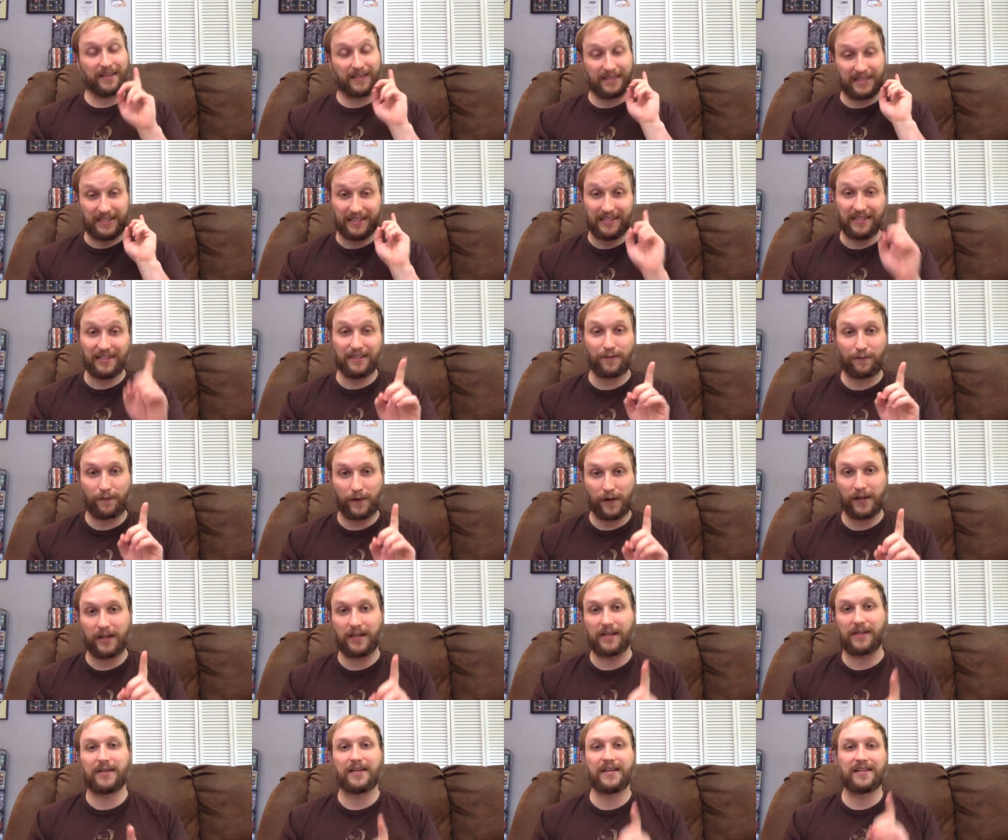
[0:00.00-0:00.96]
This is
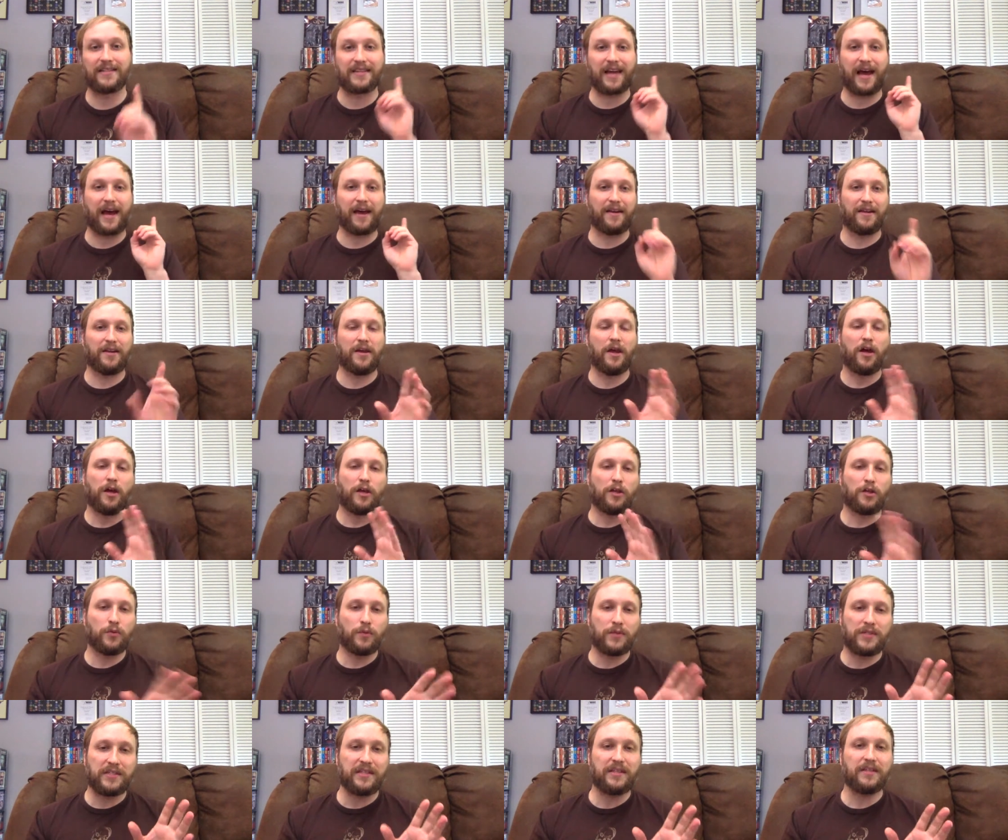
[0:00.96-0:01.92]
funny because I
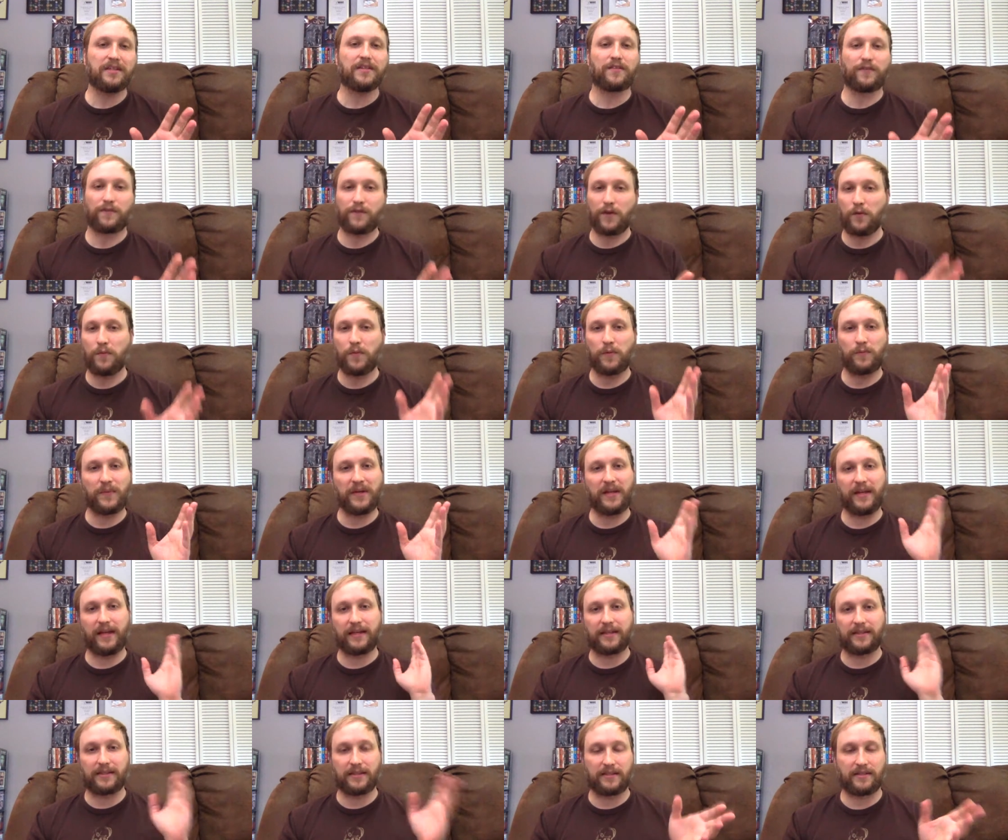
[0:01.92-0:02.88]
you would see this film and be
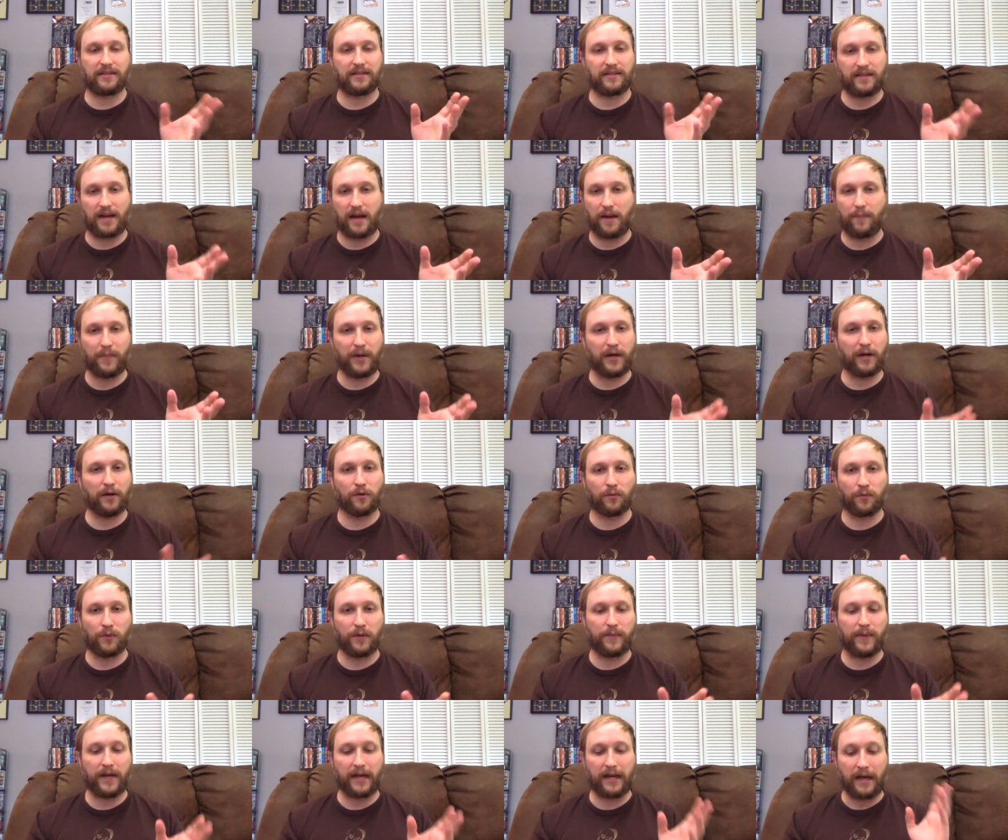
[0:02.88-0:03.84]
like, this does not merit a
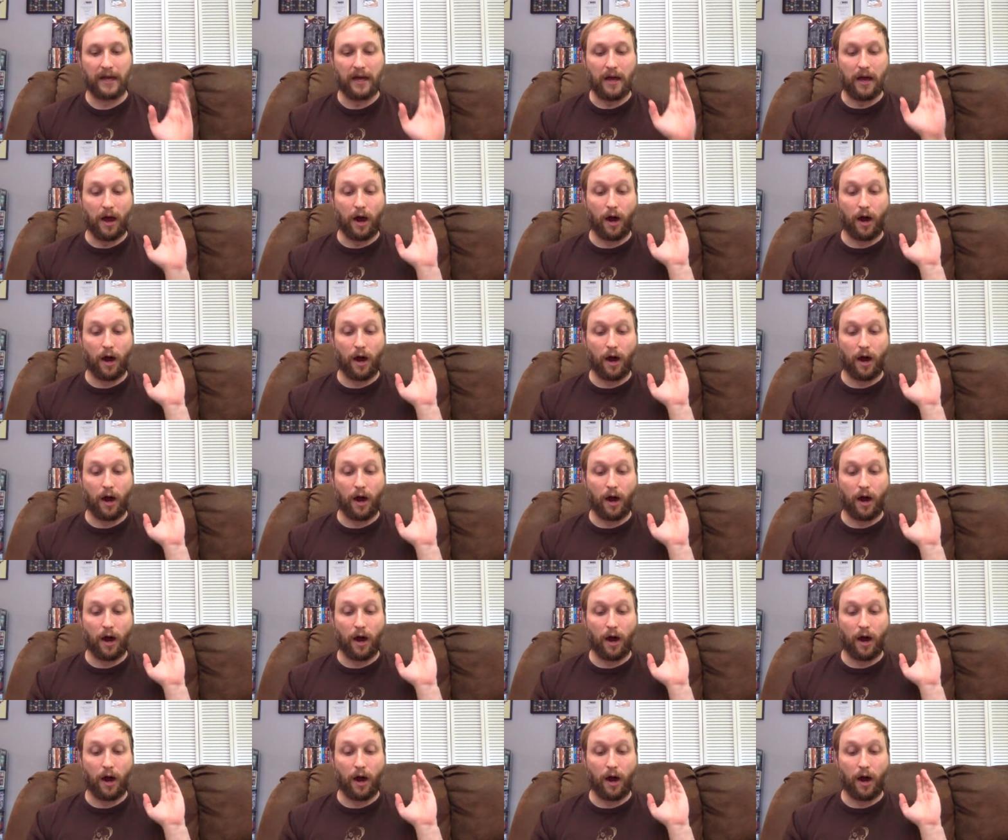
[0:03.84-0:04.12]
remake.